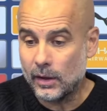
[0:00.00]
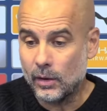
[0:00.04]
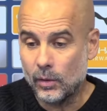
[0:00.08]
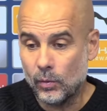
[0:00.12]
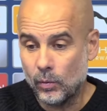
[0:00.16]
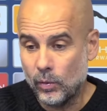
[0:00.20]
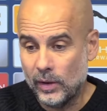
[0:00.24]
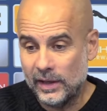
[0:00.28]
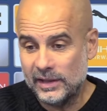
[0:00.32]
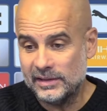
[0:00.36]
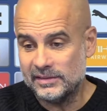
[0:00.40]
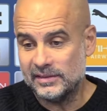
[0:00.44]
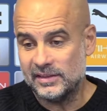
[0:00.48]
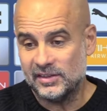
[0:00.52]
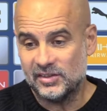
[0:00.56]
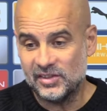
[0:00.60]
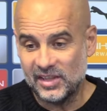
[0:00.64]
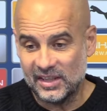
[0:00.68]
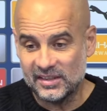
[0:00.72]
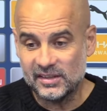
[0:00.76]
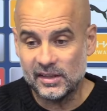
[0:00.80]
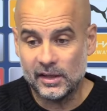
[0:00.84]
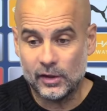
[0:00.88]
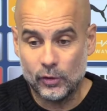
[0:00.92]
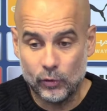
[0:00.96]
One is the
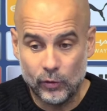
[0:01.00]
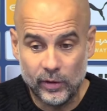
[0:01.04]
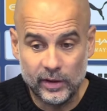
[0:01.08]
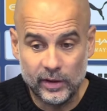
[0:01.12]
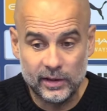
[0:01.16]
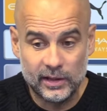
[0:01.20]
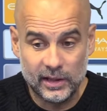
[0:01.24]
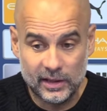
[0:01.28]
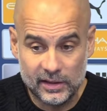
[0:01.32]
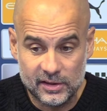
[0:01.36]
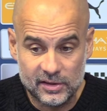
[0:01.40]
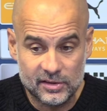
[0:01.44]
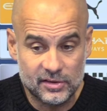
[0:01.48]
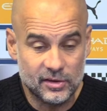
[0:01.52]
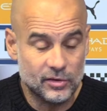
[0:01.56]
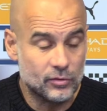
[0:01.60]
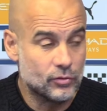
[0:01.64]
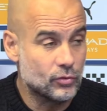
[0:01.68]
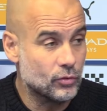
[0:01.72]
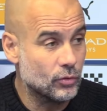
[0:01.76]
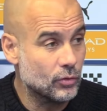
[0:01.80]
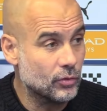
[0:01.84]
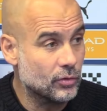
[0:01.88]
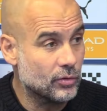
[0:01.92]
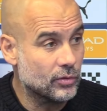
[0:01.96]
chance I created. That is the
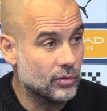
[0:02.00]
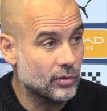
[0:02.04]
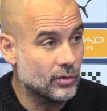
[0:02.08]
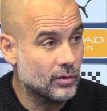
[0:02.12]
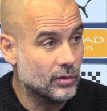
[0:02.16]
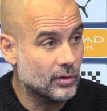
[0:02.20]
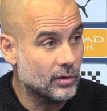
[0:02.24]
truth.